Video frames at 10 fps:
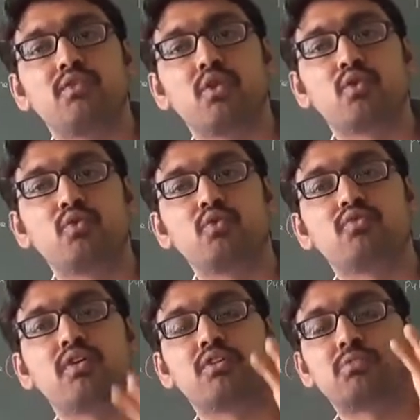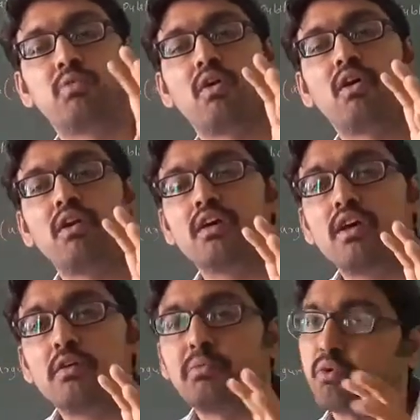you have to use for small
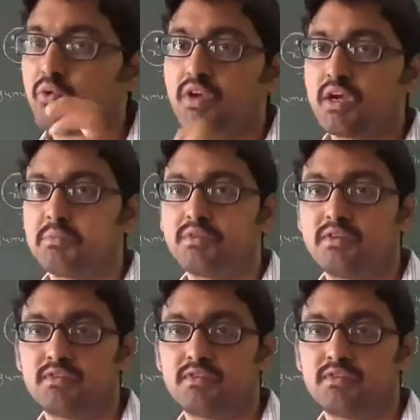programs